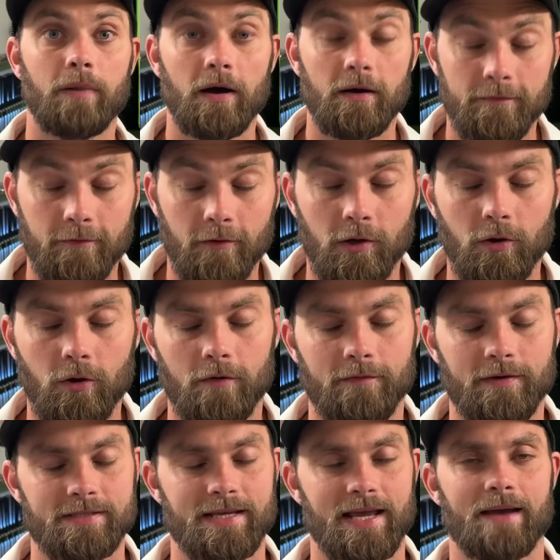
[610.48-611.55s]
But for a lot of
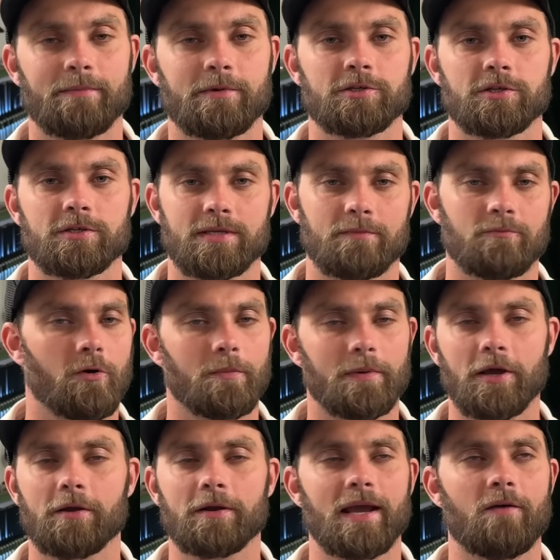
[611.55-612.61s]
us amateurs that
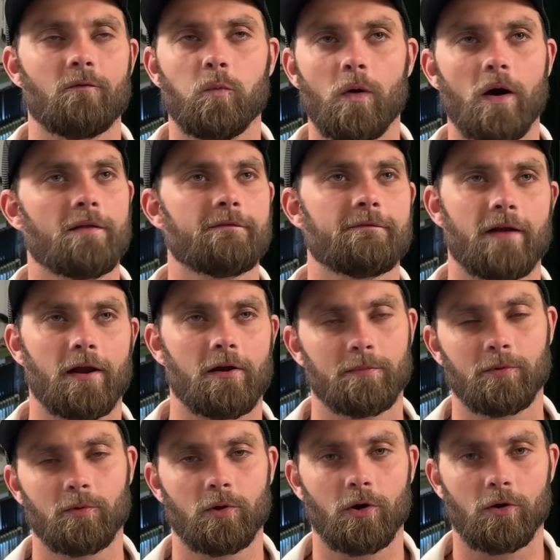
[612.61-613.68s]
probably only have one
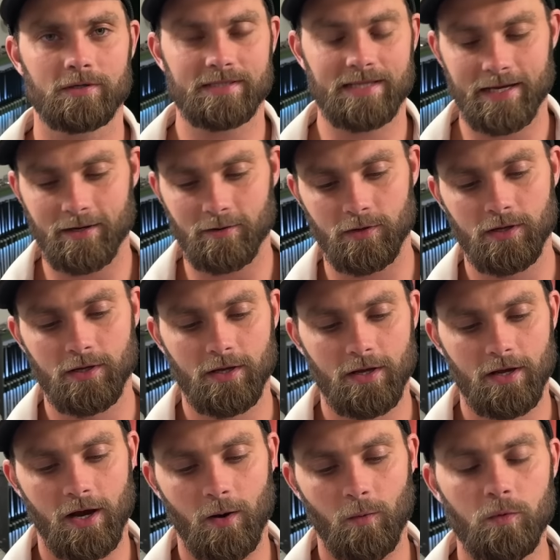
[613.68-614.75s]
variable locked down,
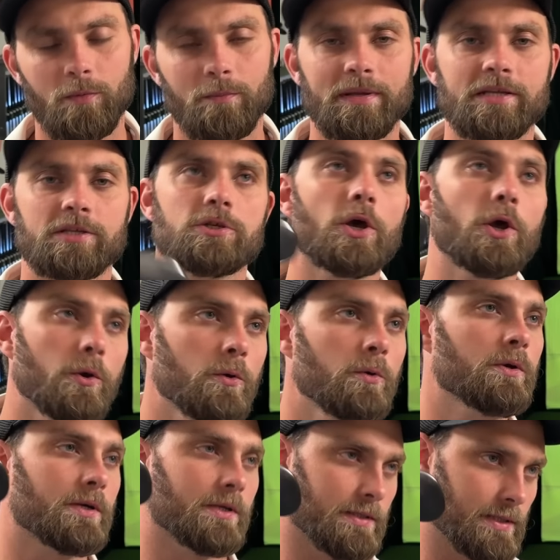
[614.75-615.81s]
I wouldn't be
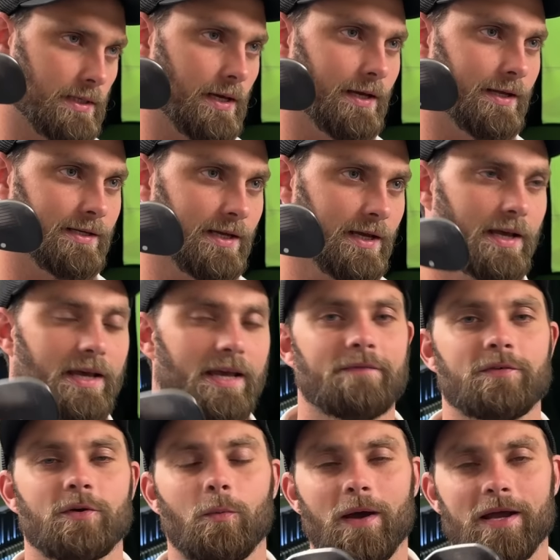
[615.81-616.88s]
too concerned
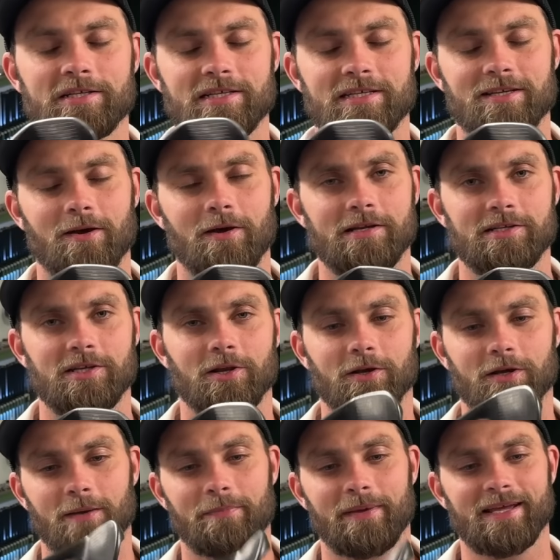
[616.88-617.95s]
if your wedge is starting to
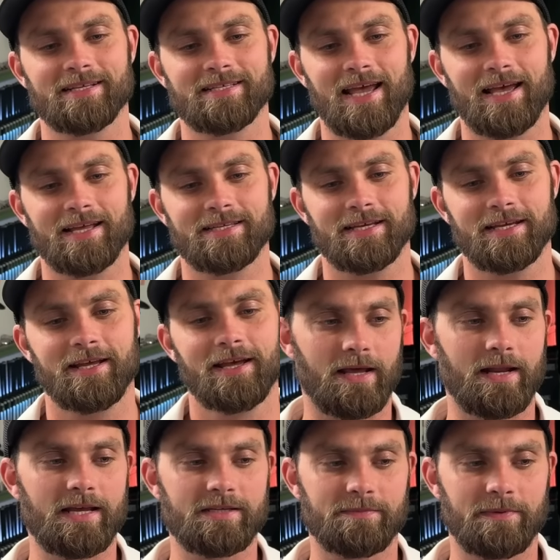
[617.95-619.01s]
look a bit tatty.
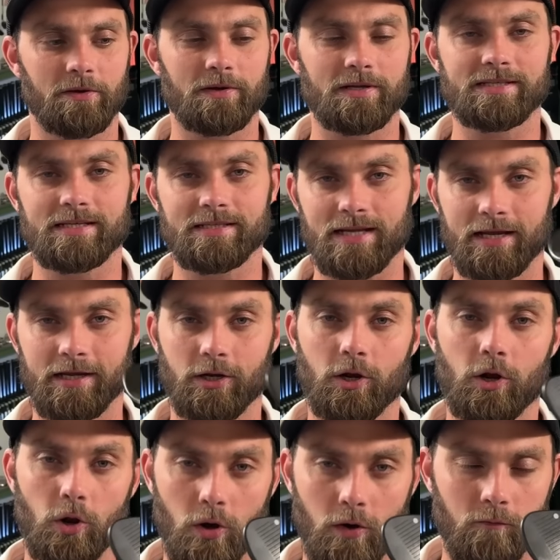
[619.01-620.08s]
And let's be honest, it's taken
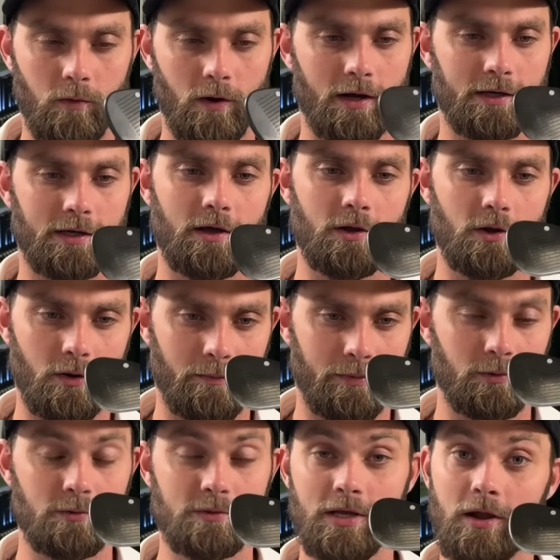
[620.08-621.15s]
a lot of work, a lot of
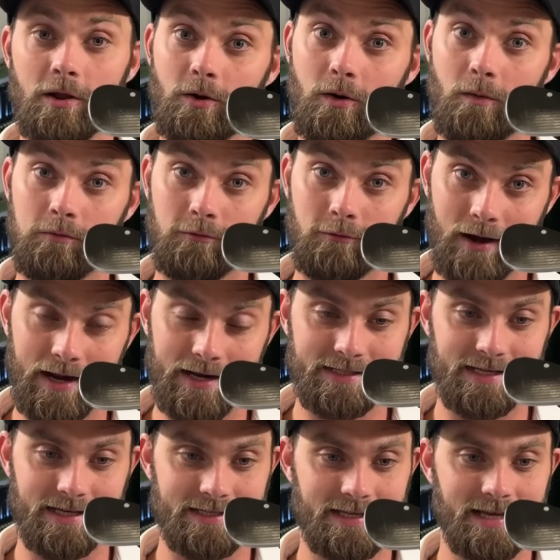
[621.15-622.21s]
balls, a lot of
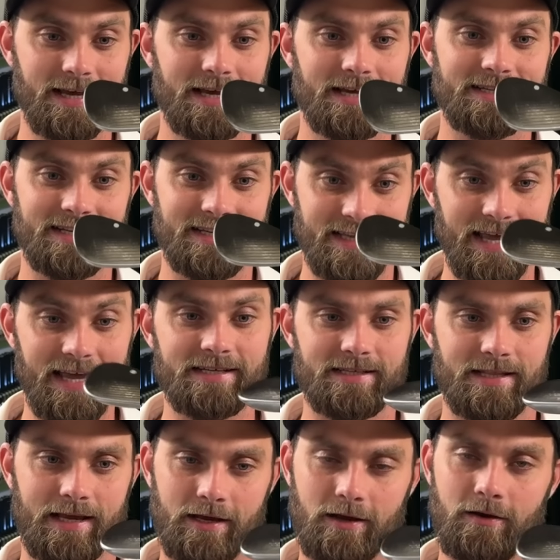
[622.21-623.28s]
practice to
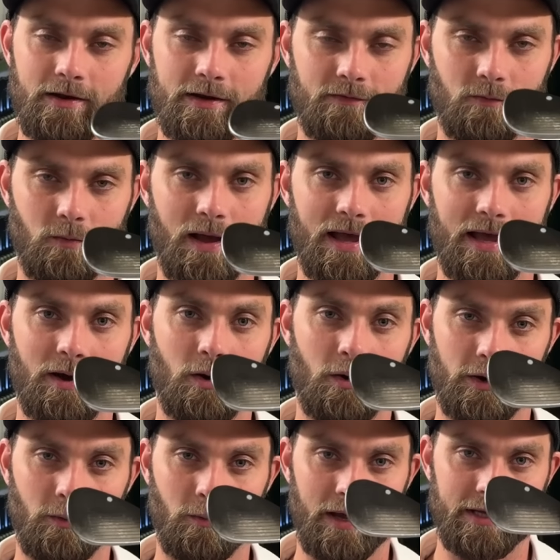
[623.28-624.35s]
get that kind of wear
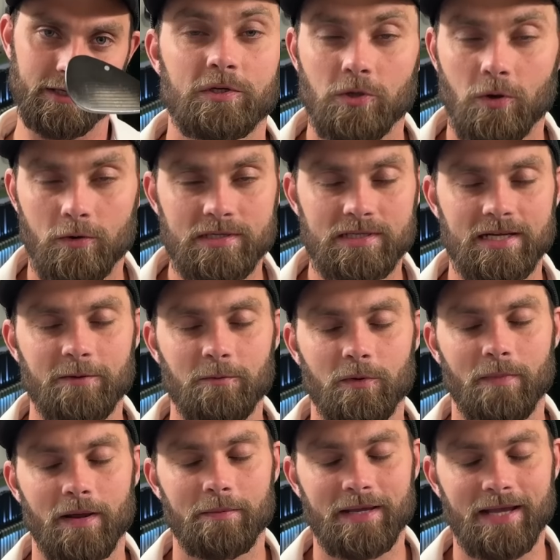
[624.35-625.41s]
on a wedge, which honestly
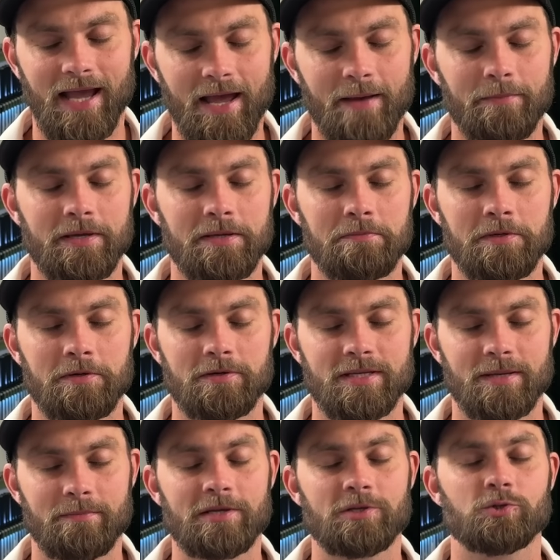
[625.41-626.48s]
would make me happy because
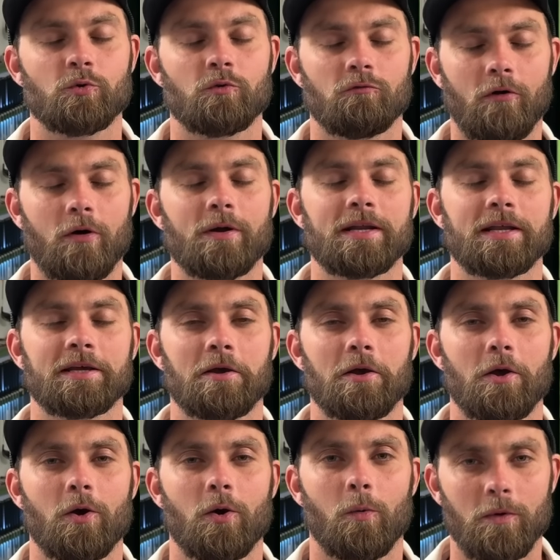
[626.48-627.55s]
it means you're grinding
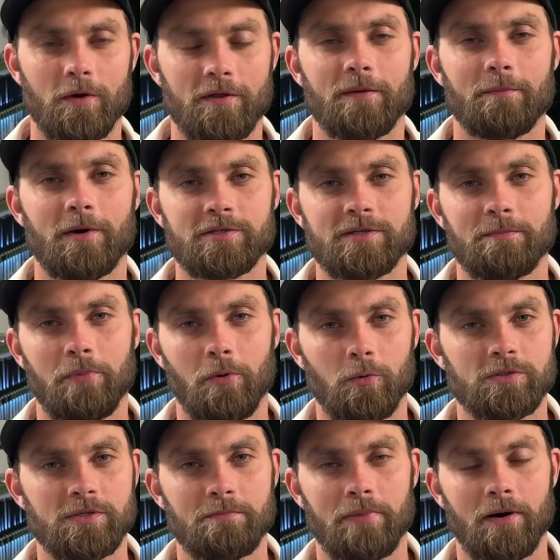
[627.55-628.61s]
on one of the most
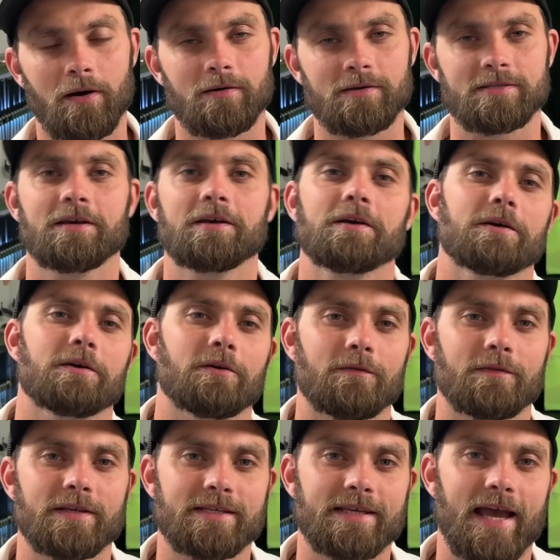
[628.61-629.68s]
important parts
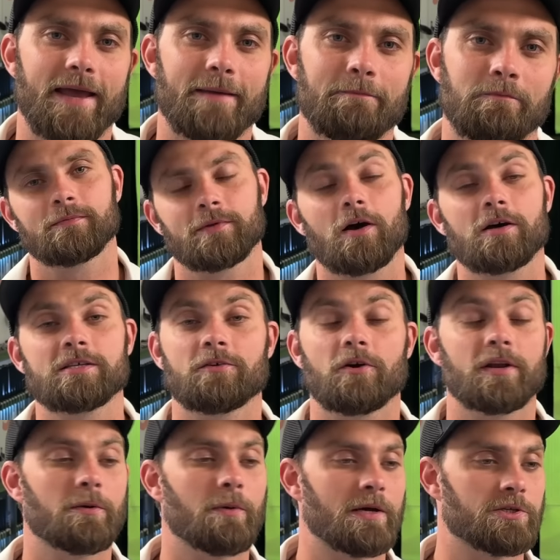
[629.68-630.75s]
of this game. Guys, if you've got
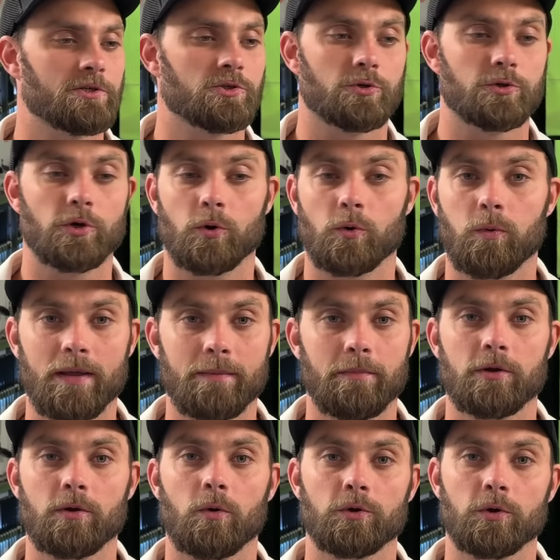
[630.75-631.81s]
any questions on your
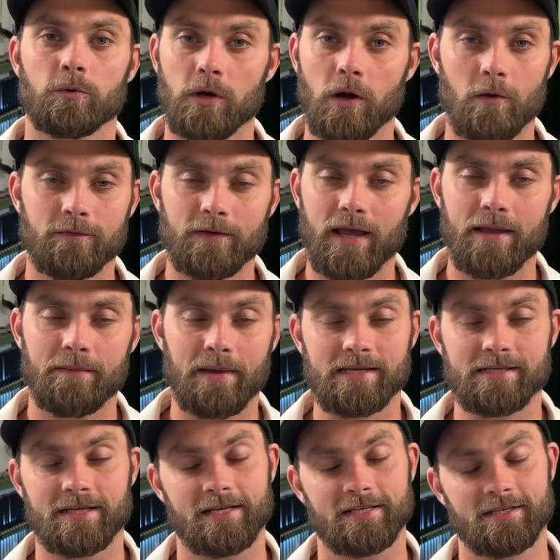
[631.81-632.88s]
equipment or your golf game,
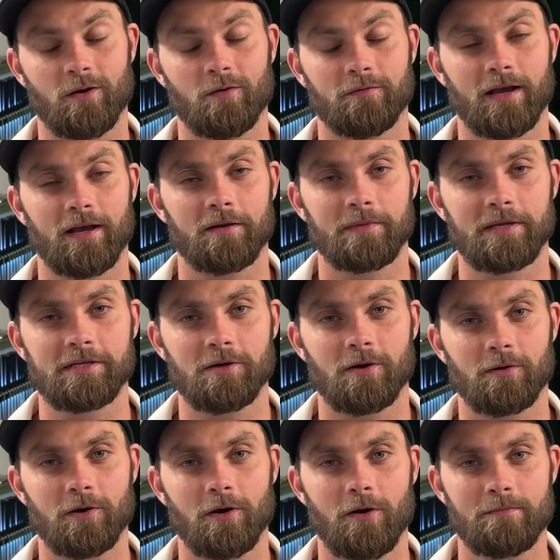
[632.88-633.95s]

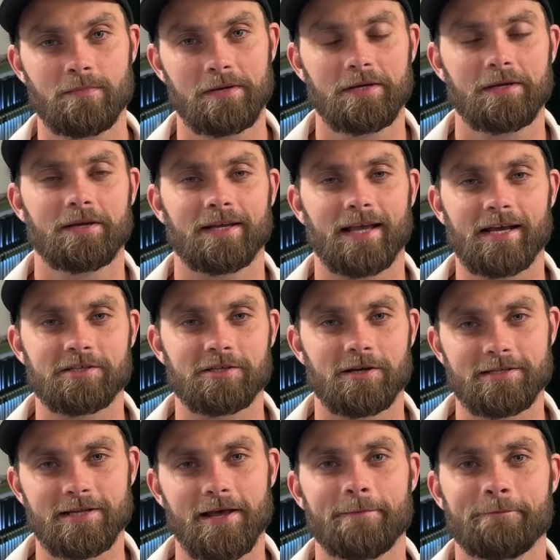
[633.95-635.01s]
sasgolfacademy.com. Catch you guys later.